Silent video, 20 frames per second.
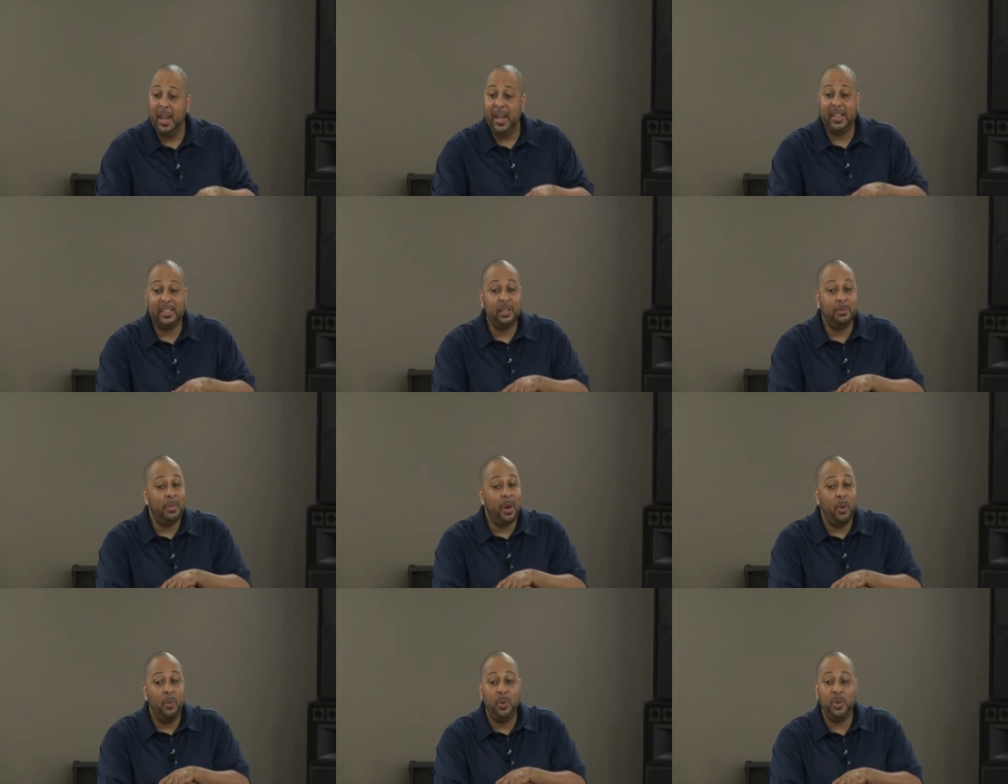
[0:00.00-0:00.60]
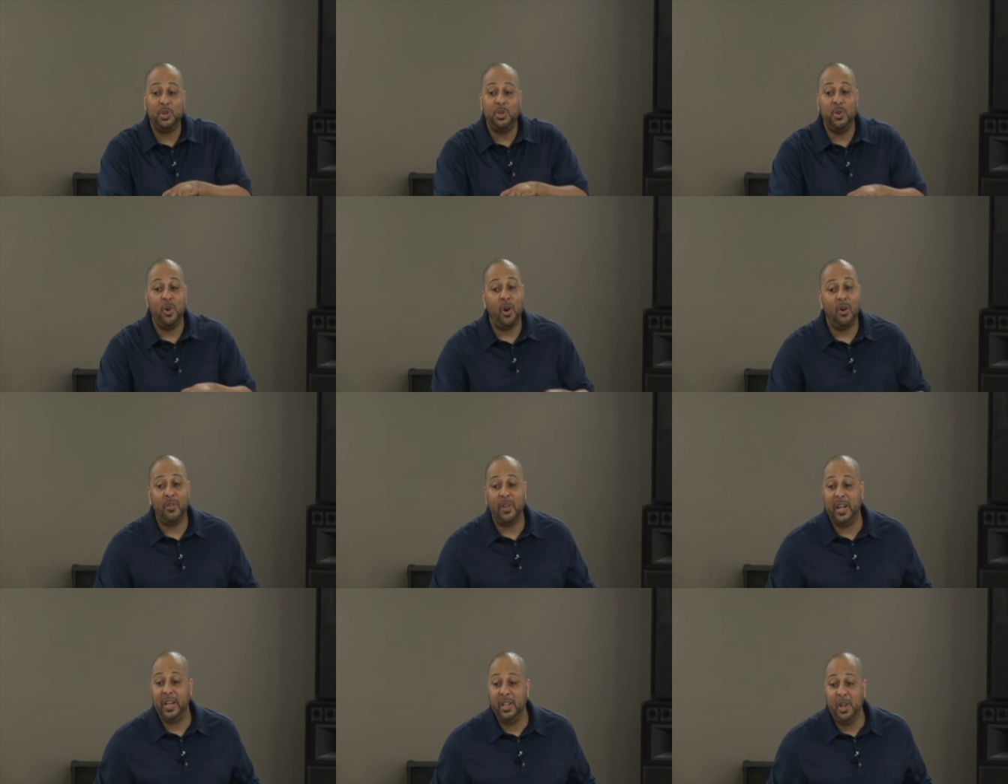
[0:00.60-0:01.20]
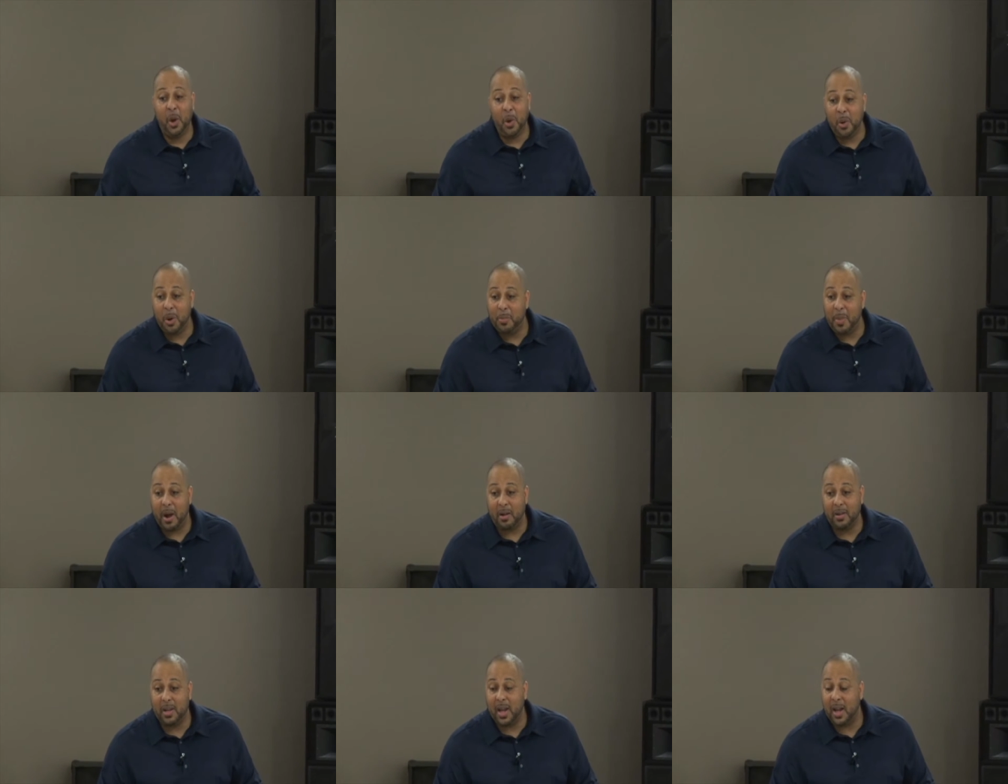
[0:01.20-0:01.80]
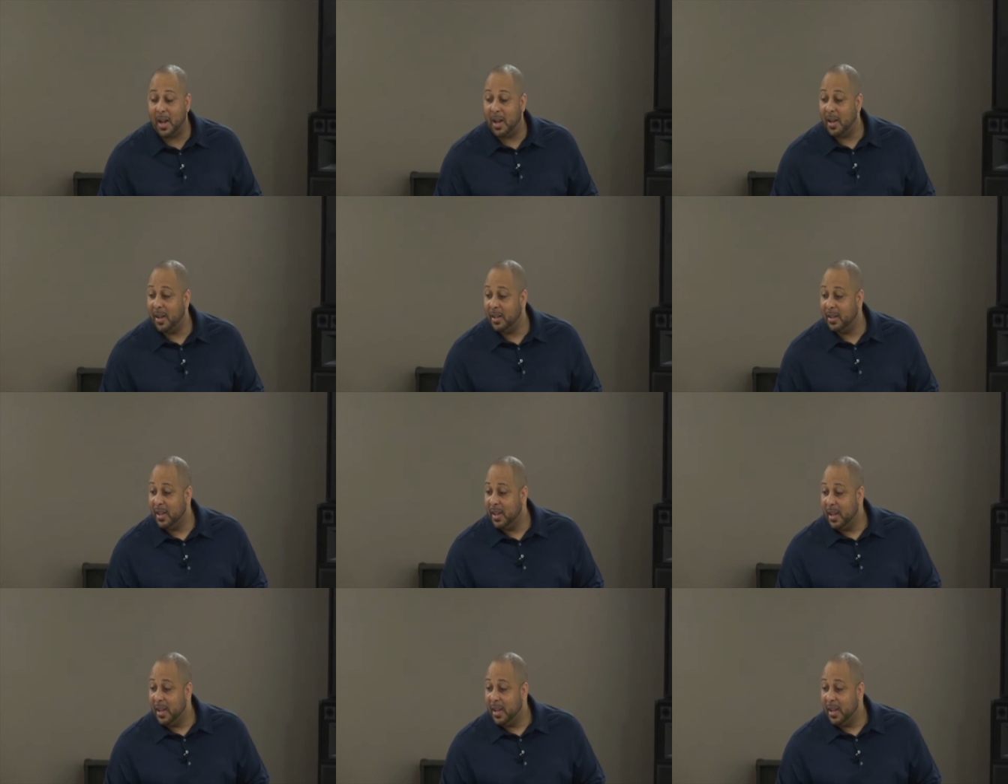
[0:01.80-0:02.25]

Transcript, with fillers: It's about what you already know about God.